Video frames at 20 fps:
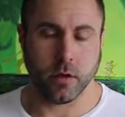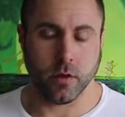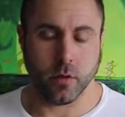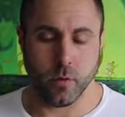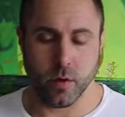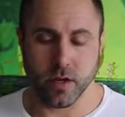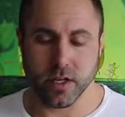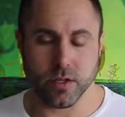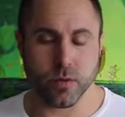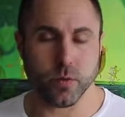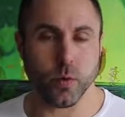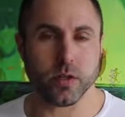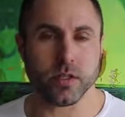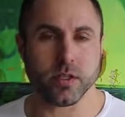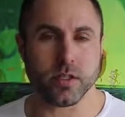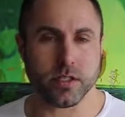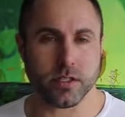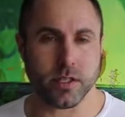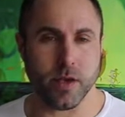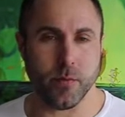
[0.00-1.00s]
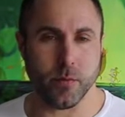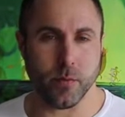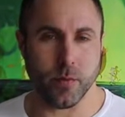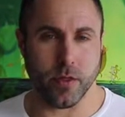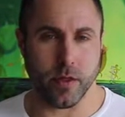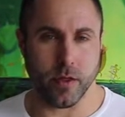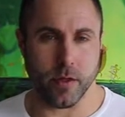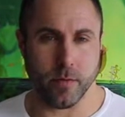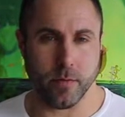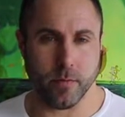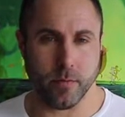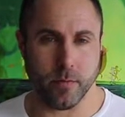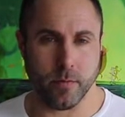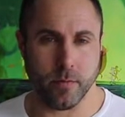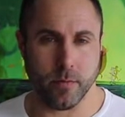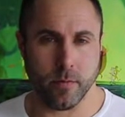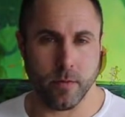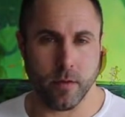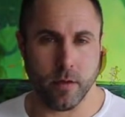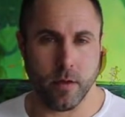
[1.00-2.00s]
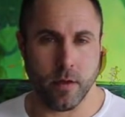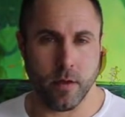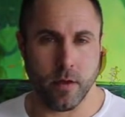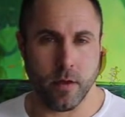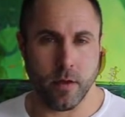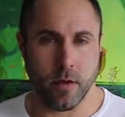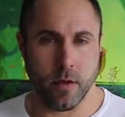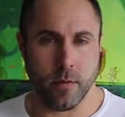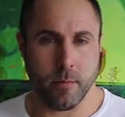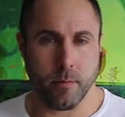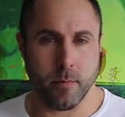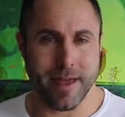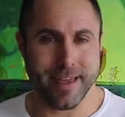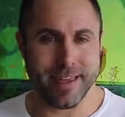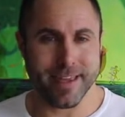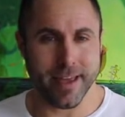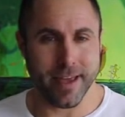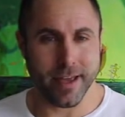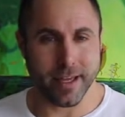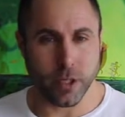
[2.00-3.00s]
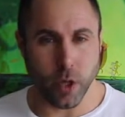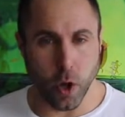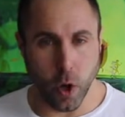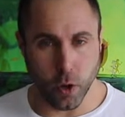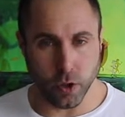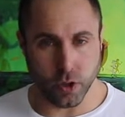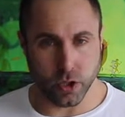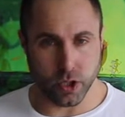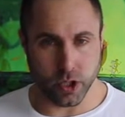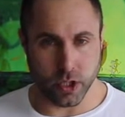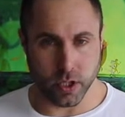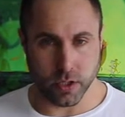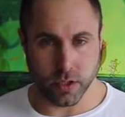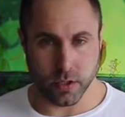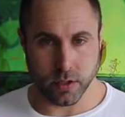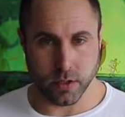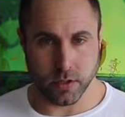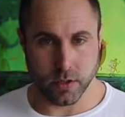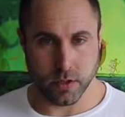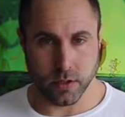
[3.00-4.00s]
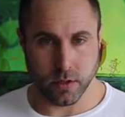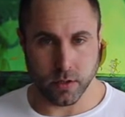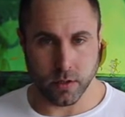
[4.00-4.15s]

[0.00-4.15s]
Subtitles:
we just want to simply make it a conscious